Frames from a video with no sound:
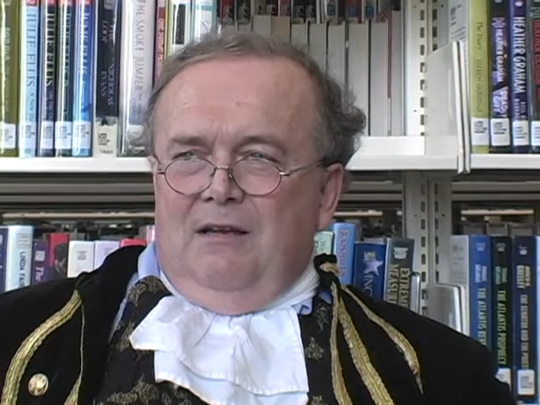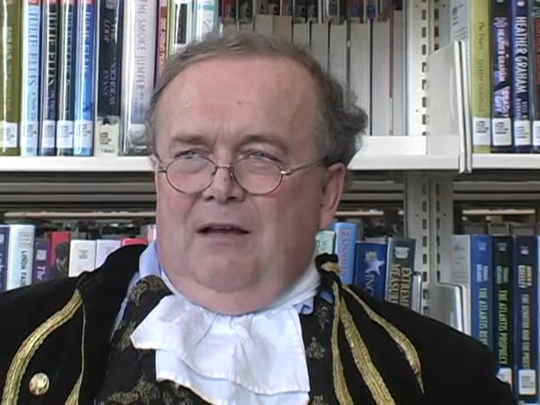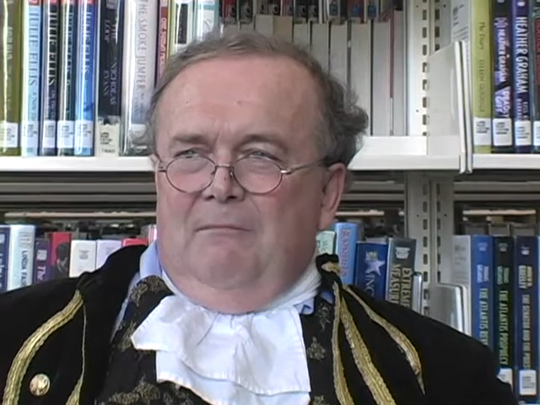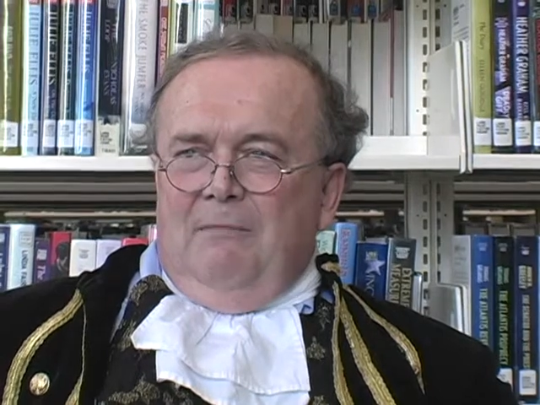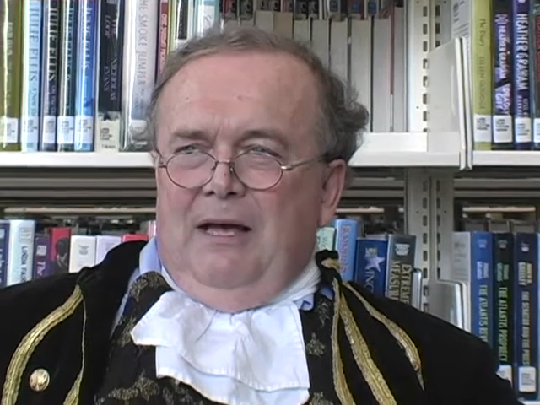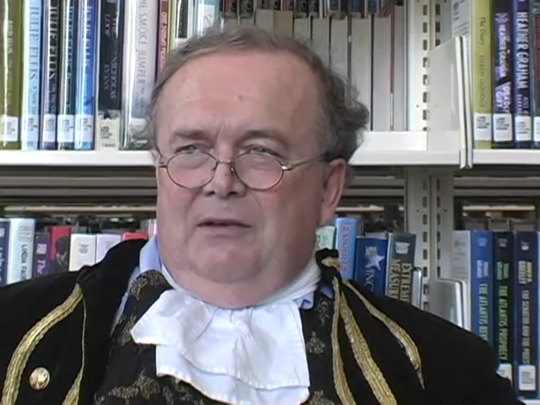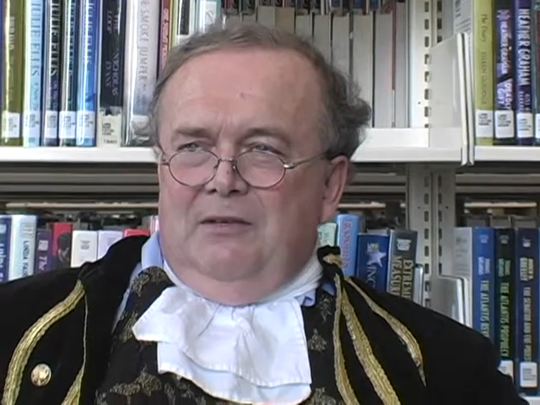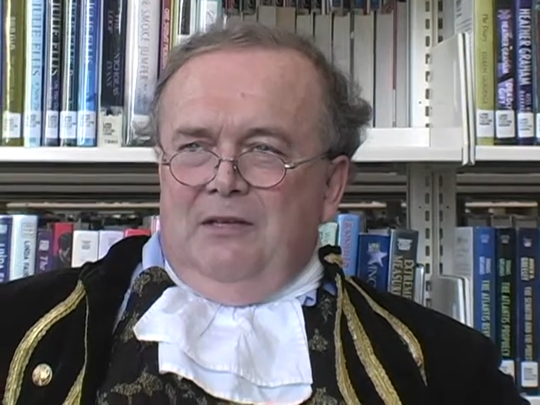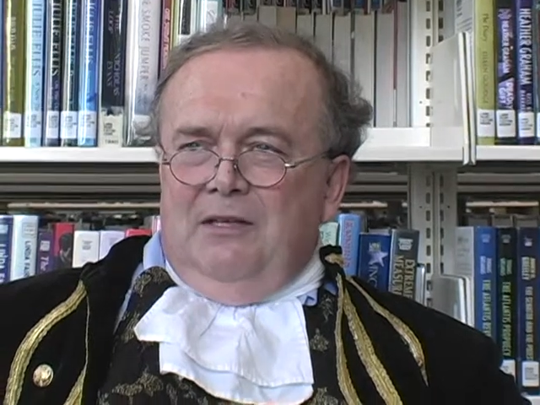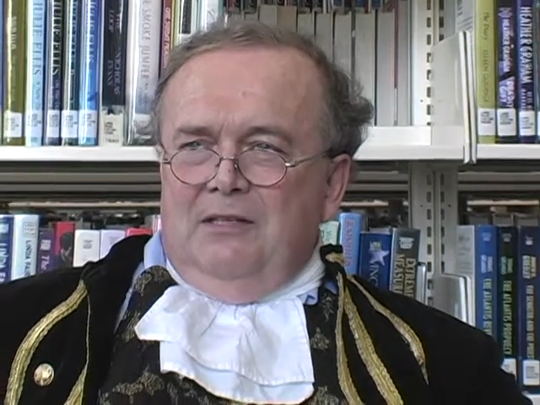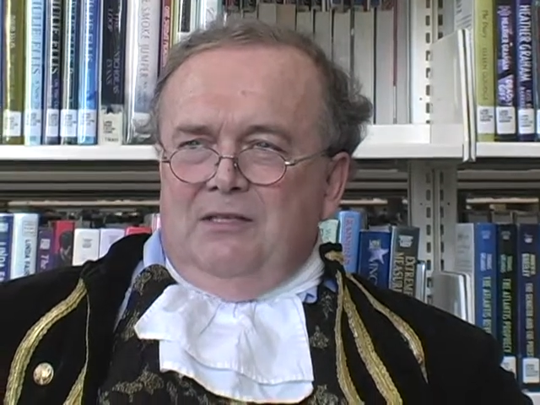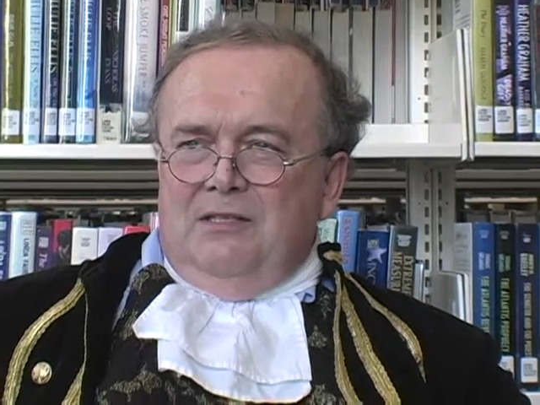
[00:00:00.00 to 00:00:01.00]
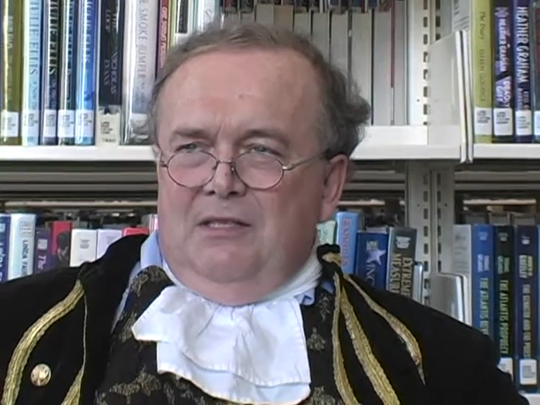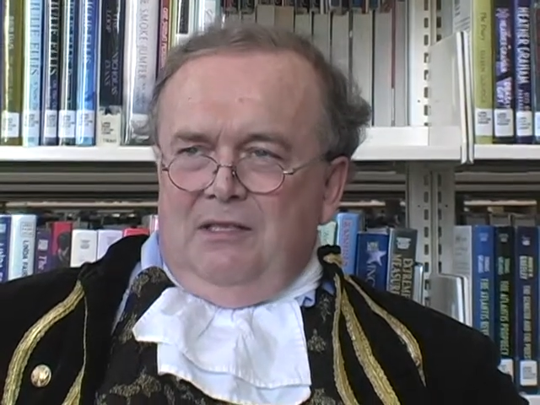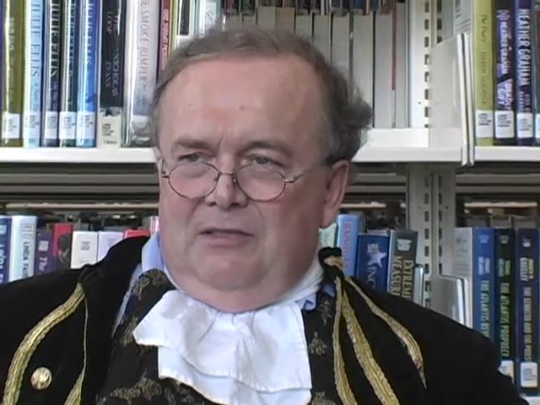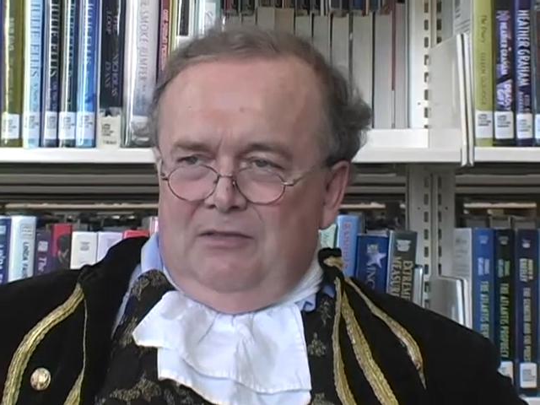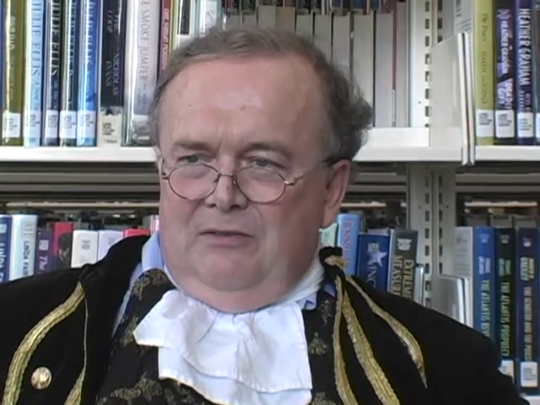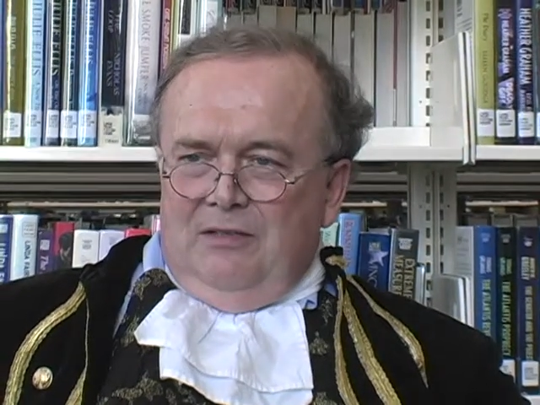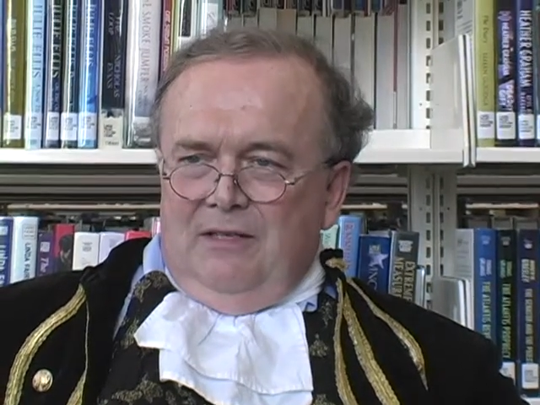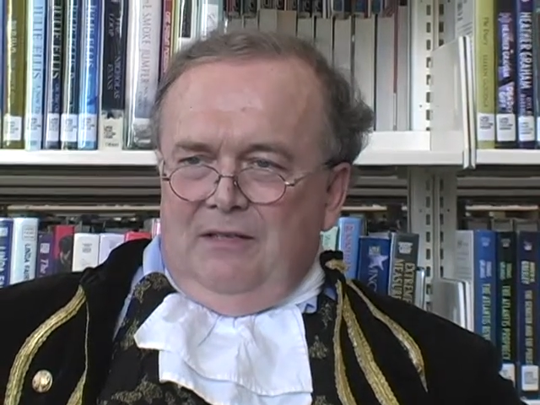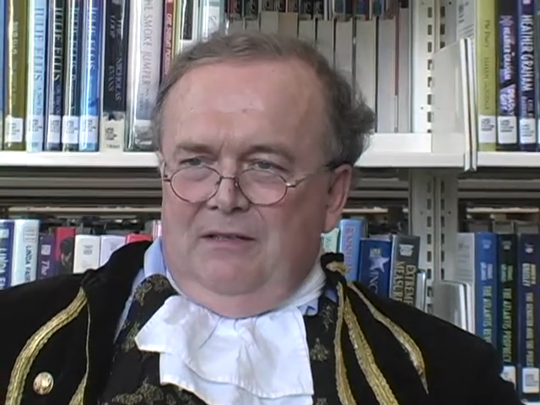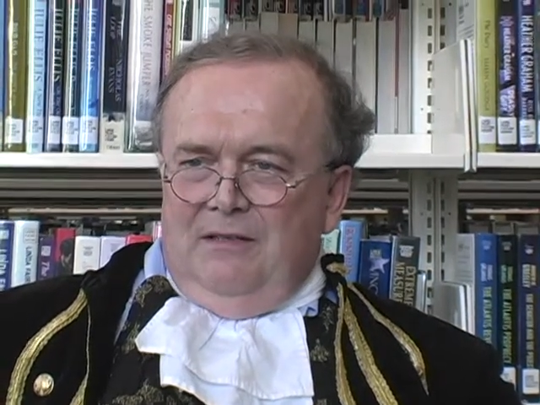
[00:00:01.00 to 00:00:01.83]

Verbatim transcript: about this country